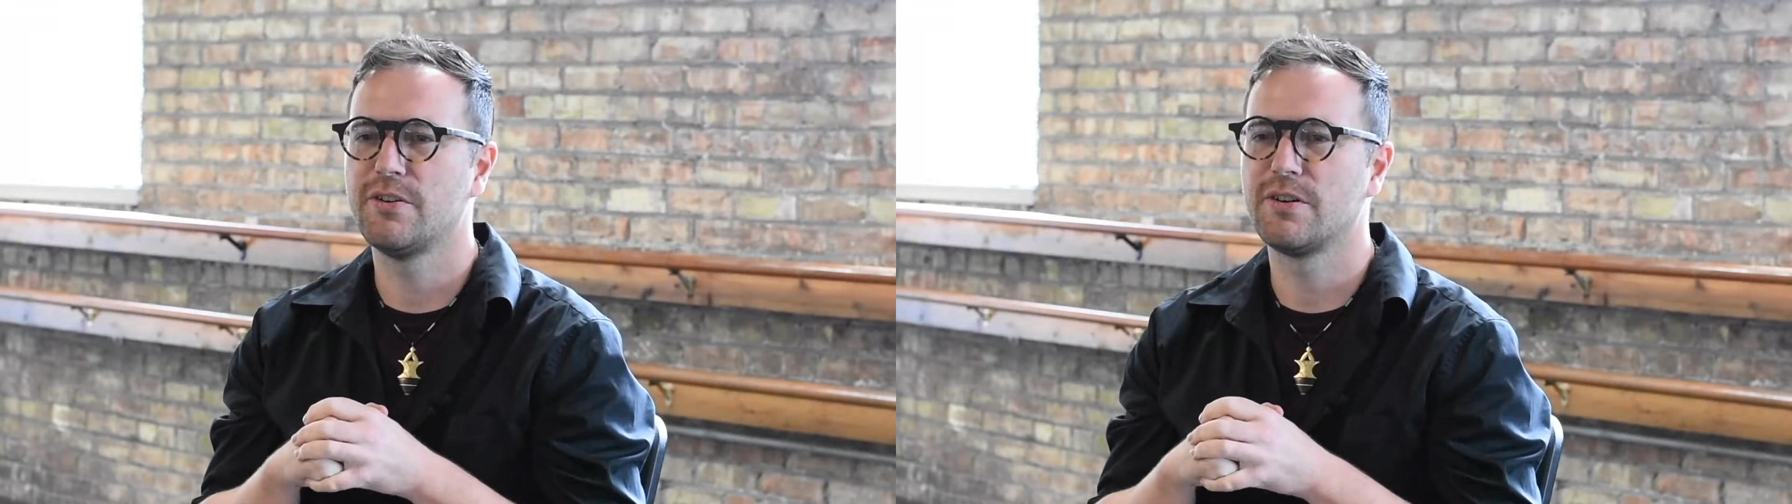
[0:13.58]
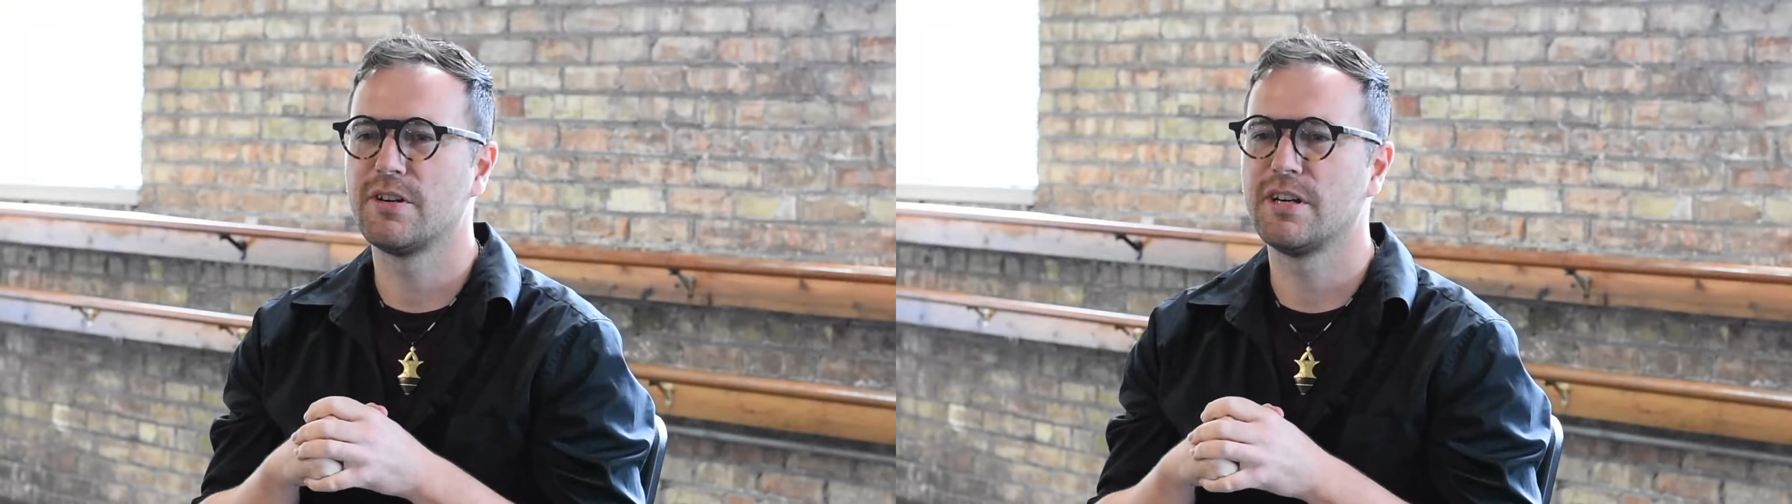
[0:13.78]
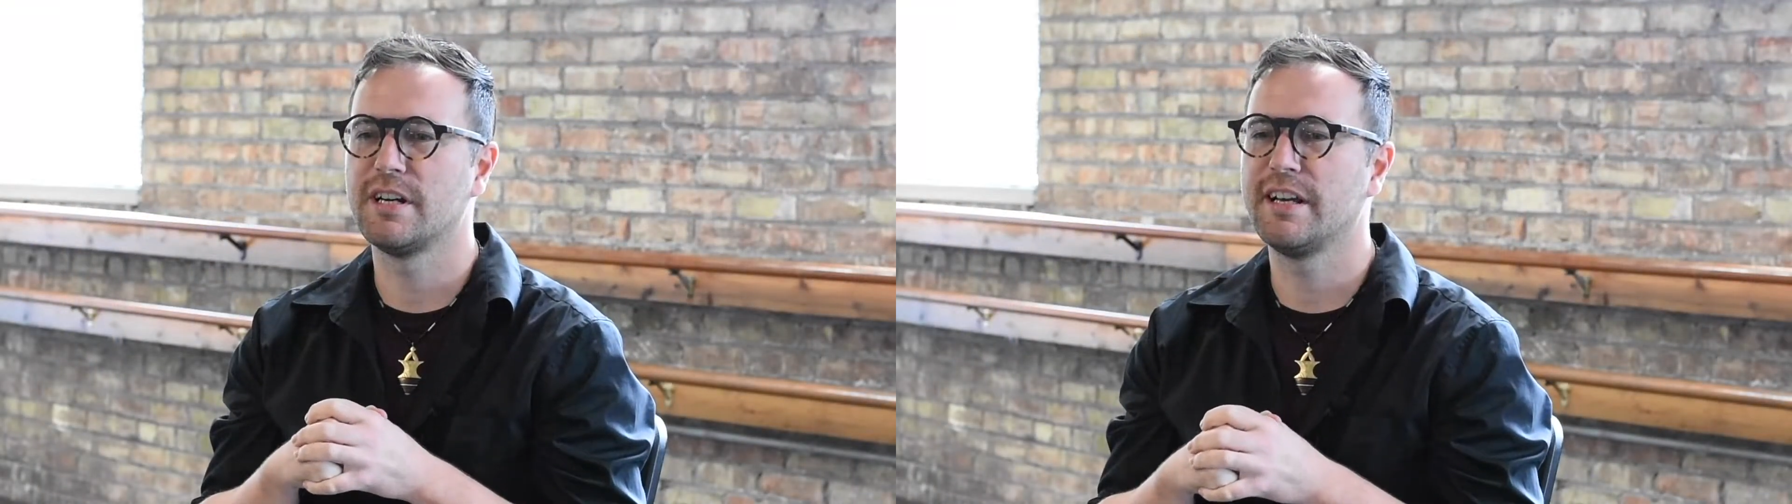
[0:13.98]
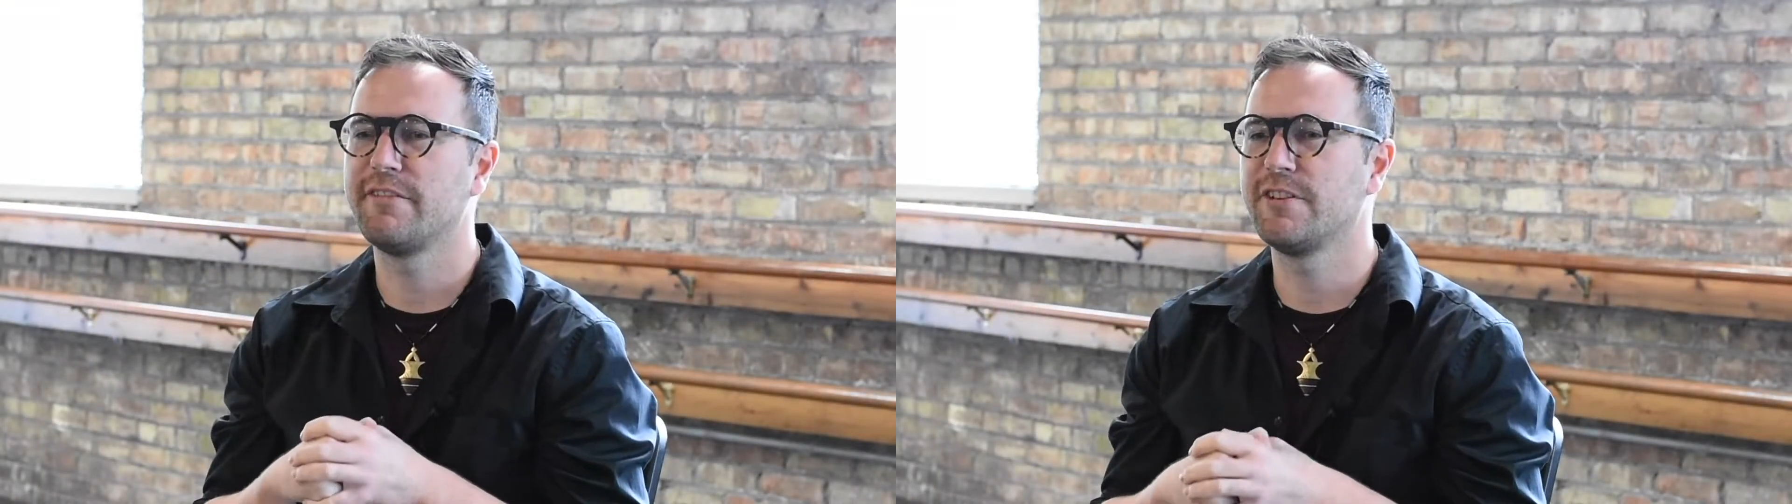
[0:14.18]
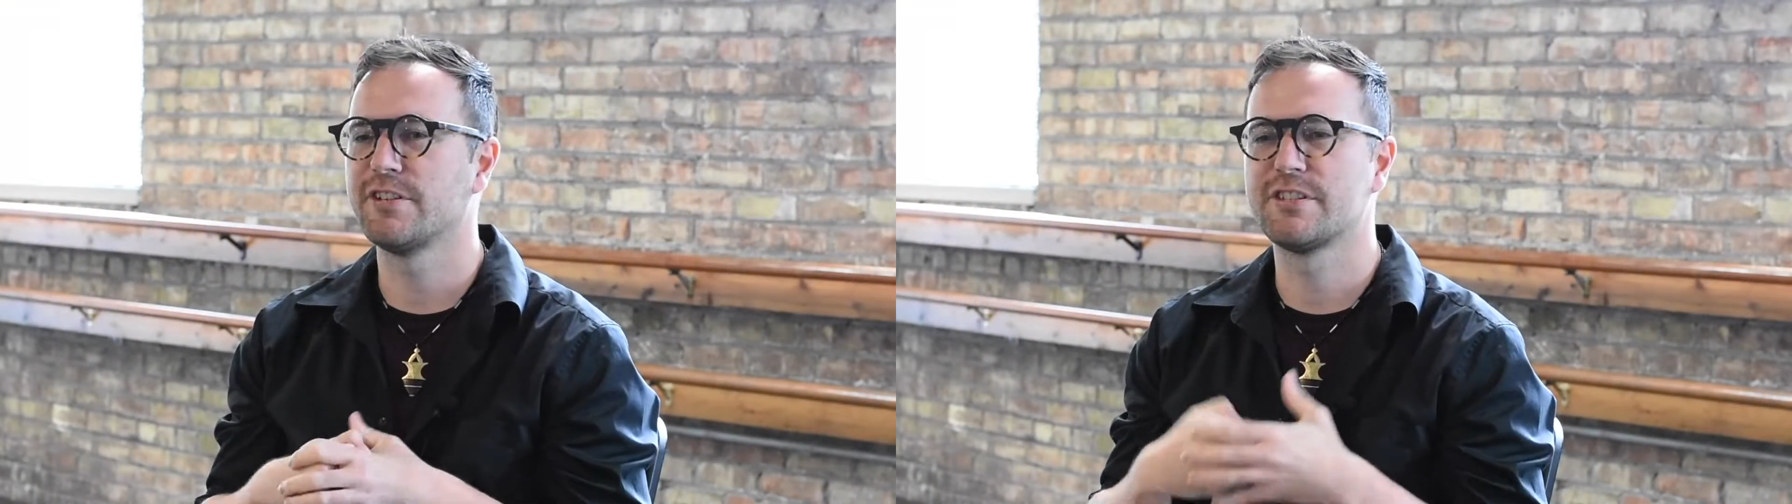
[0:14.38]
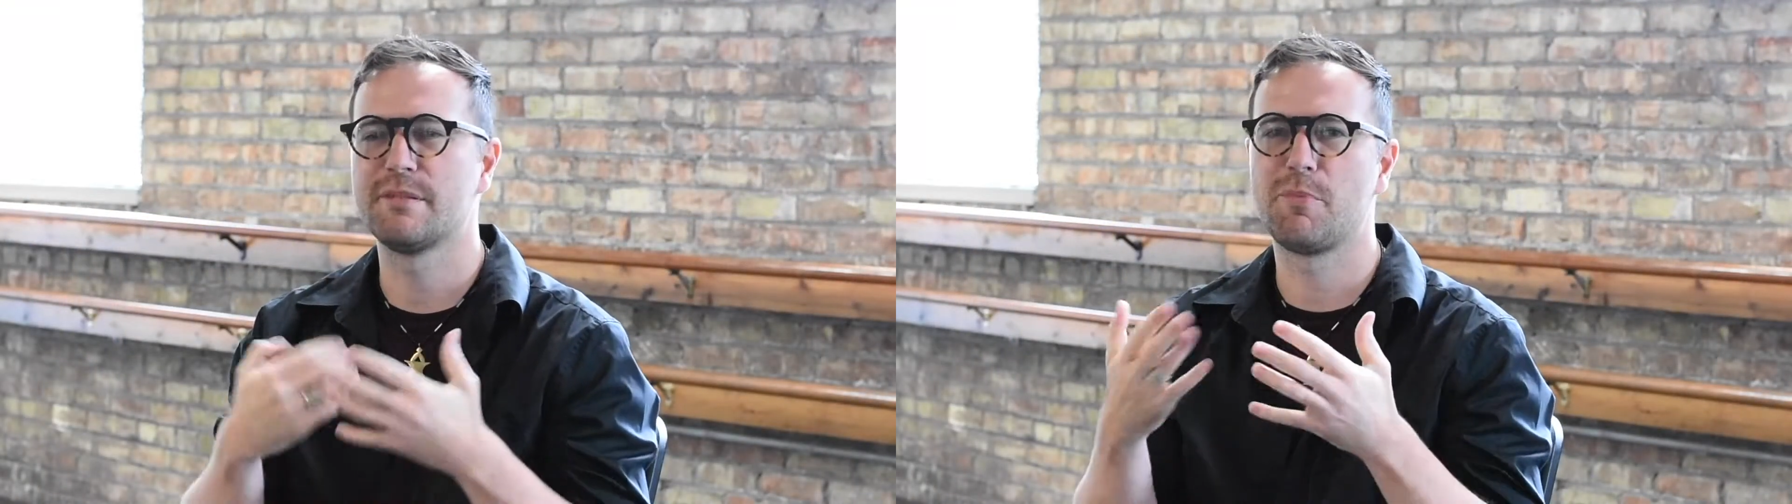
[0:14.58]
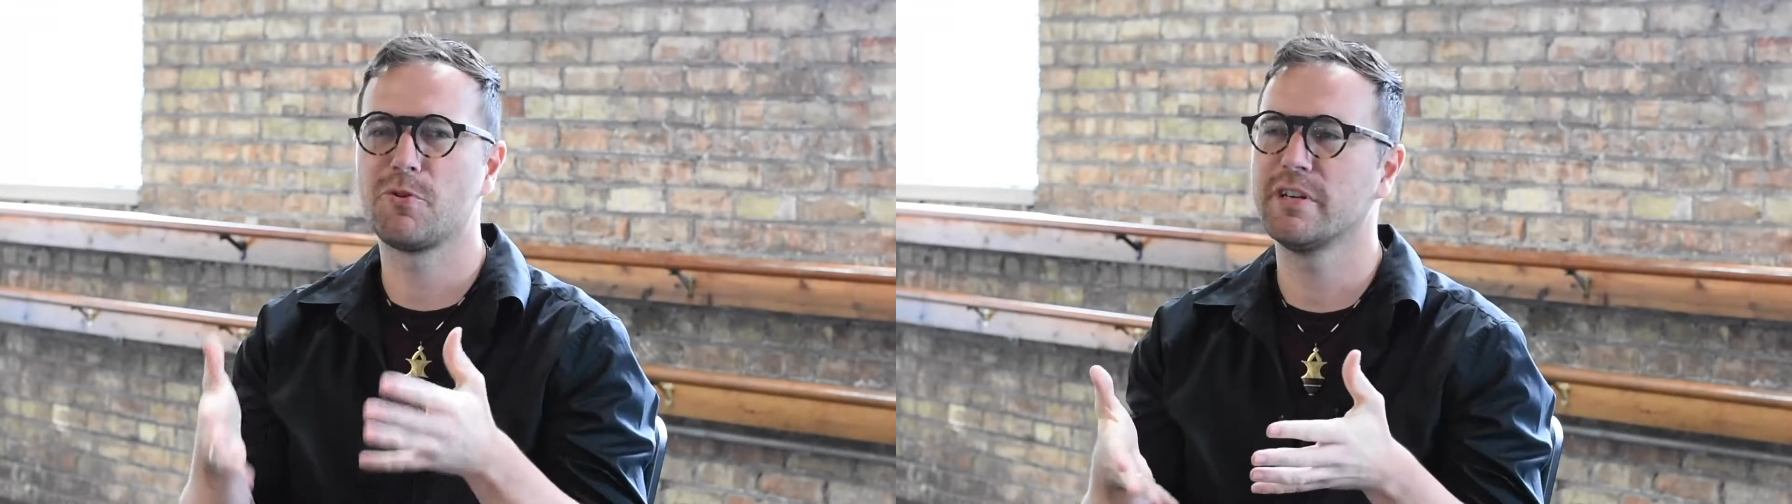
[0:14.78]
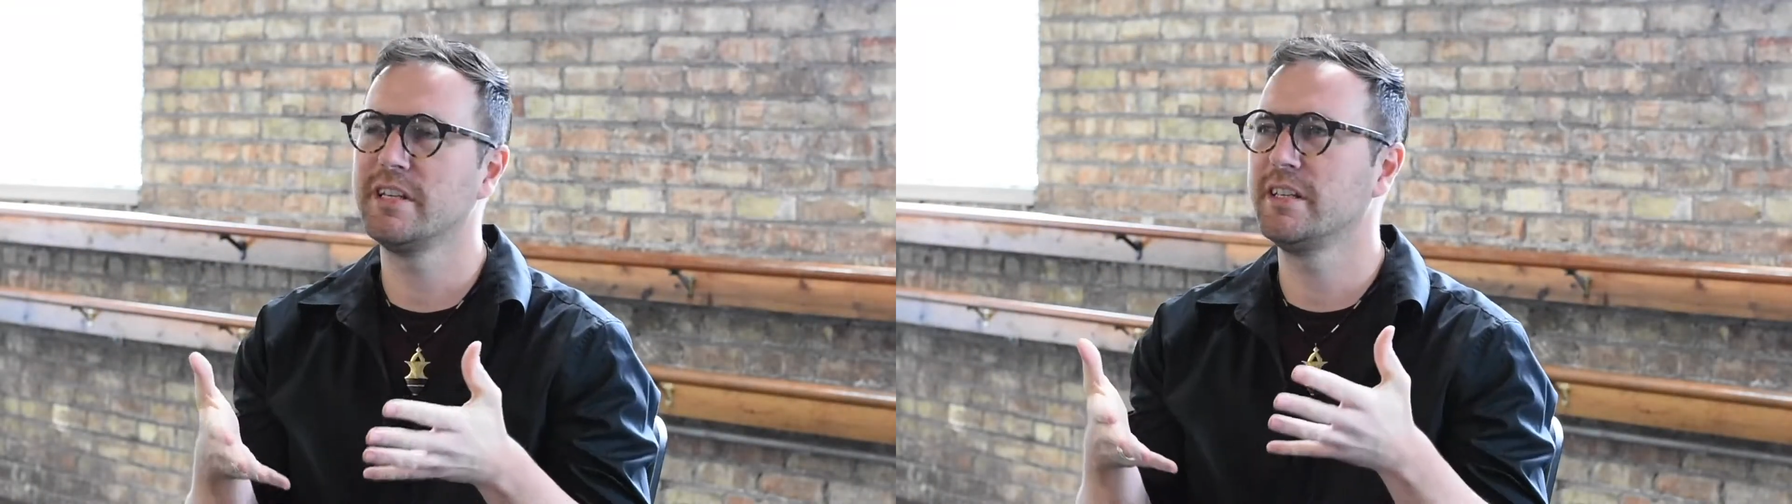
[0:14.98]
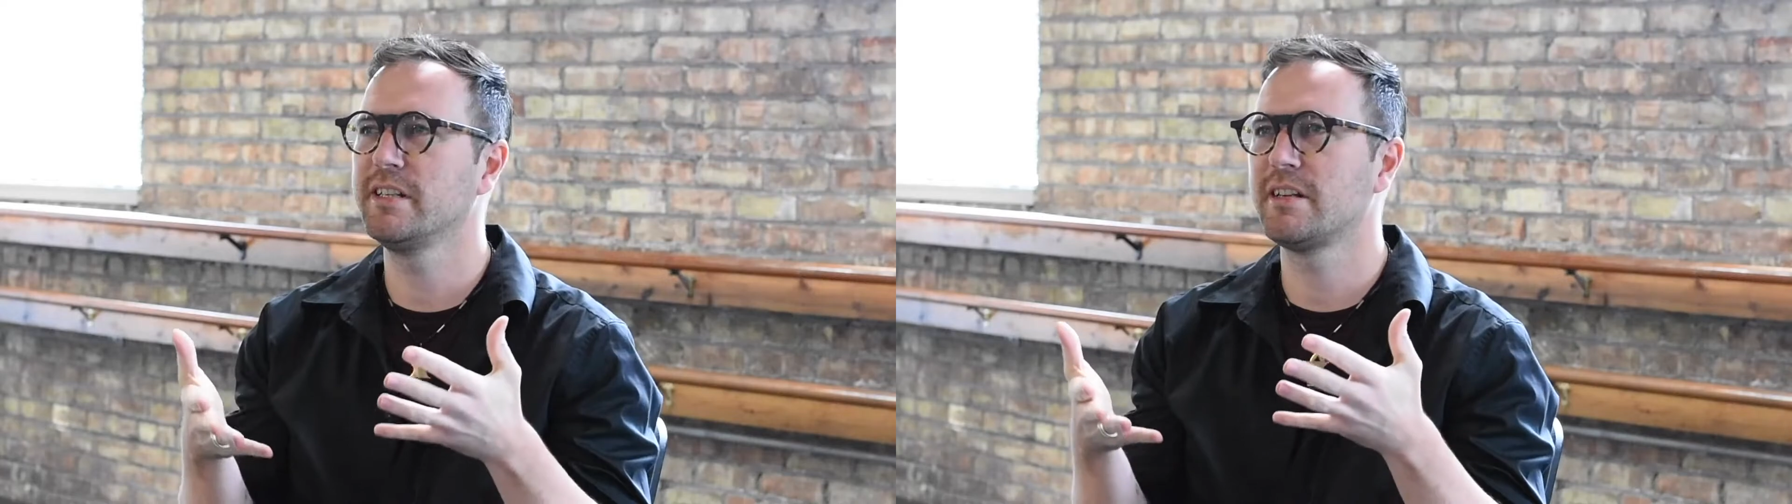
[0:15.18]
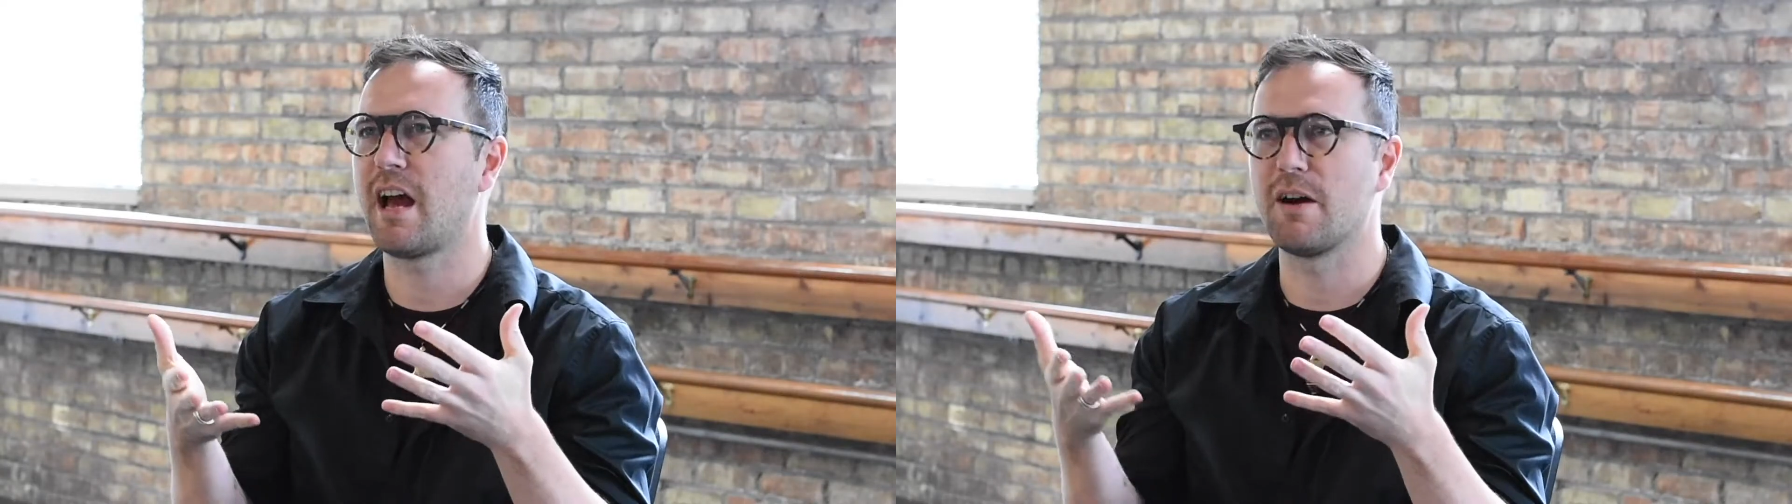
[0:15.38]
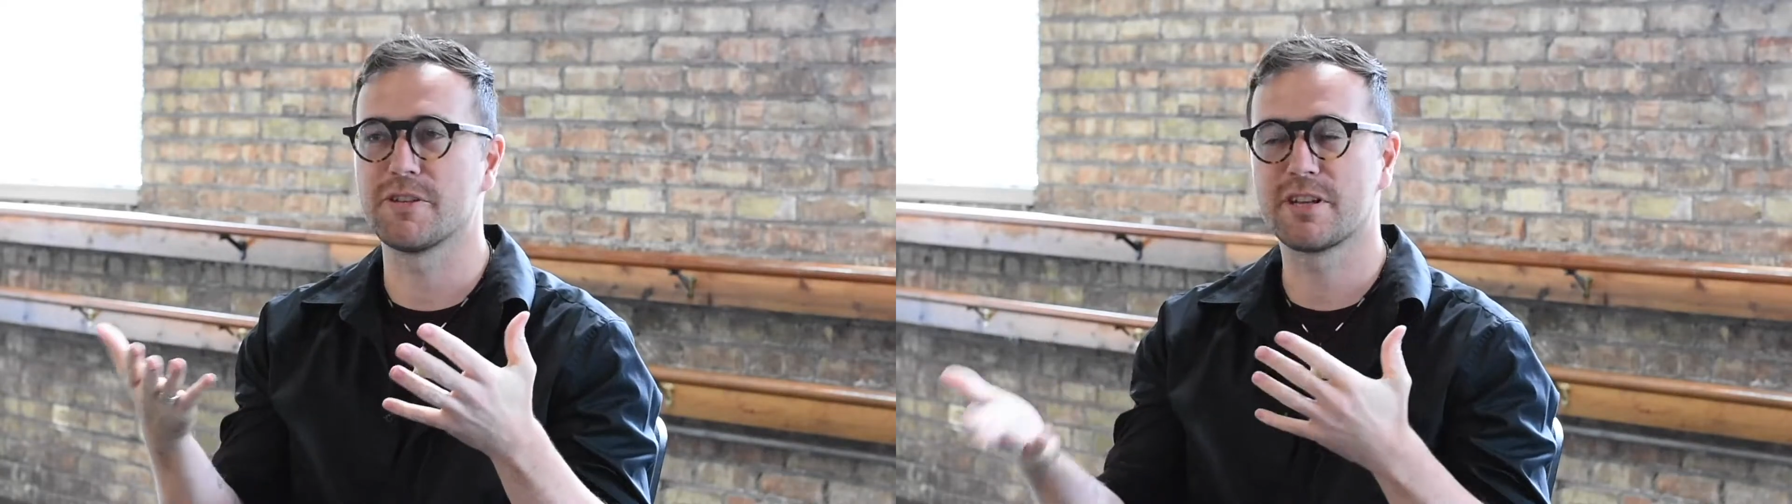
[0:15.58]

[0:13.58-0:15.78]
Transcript: you're, if you're supporting